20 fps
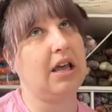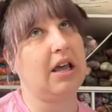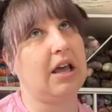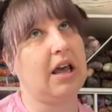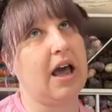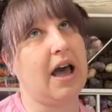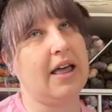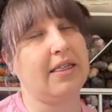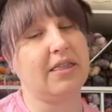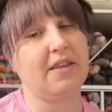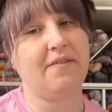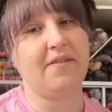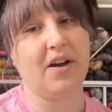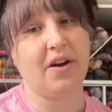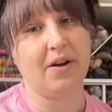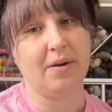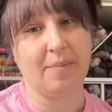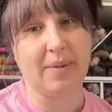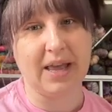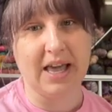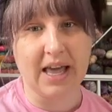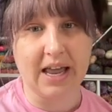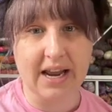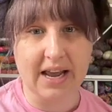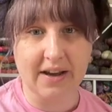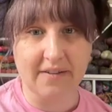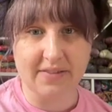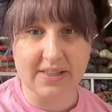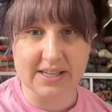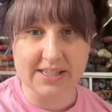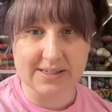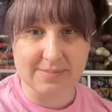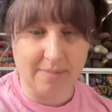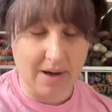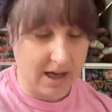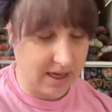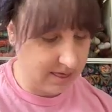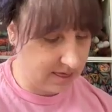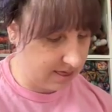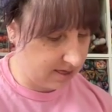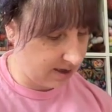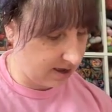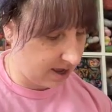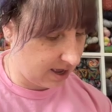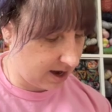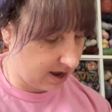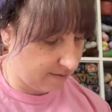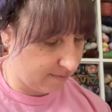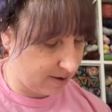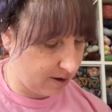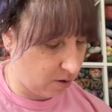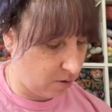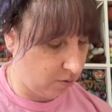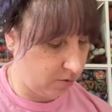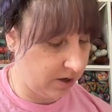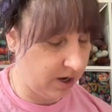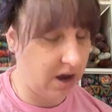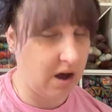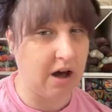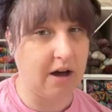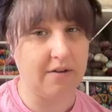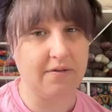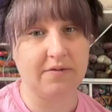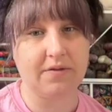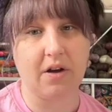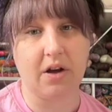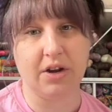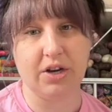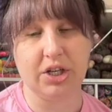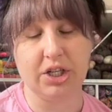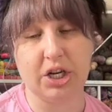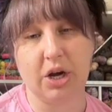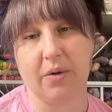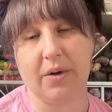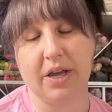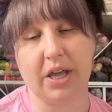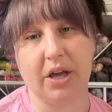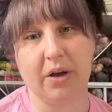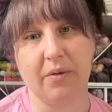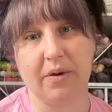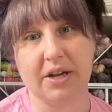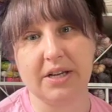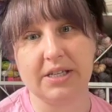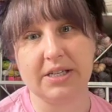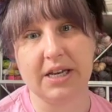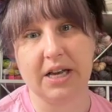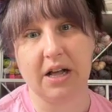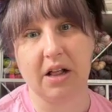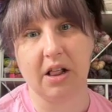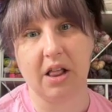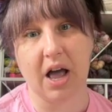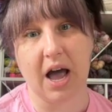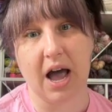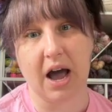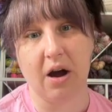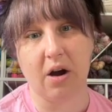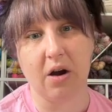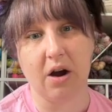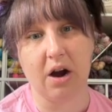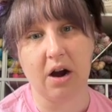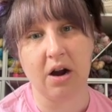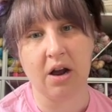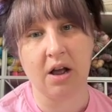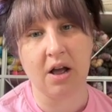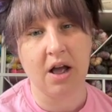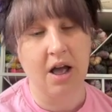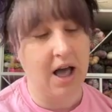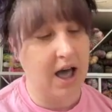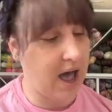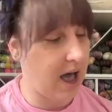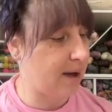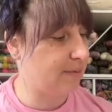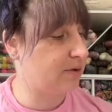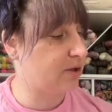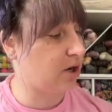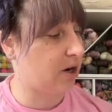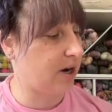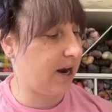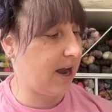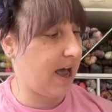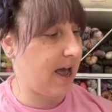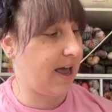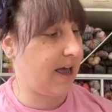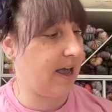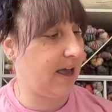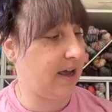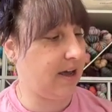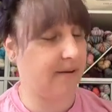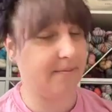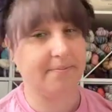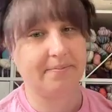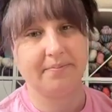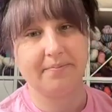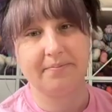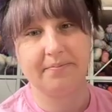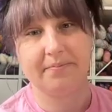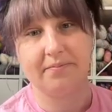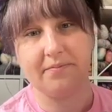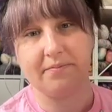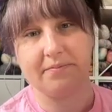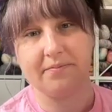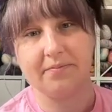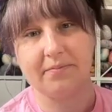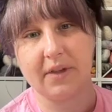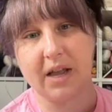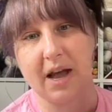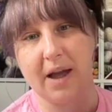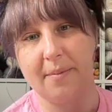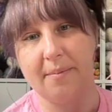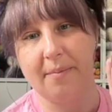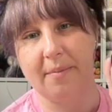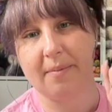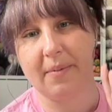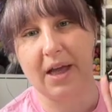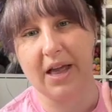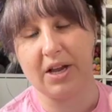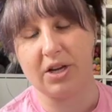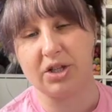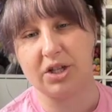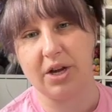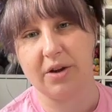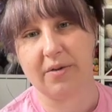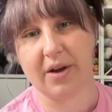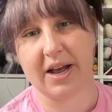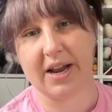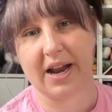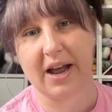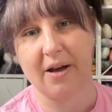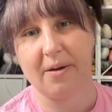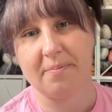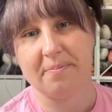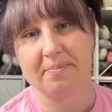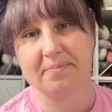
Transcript: at the very beginning of this month, and I've been holding off on showing you until I'm sorry, I'm itchy right now.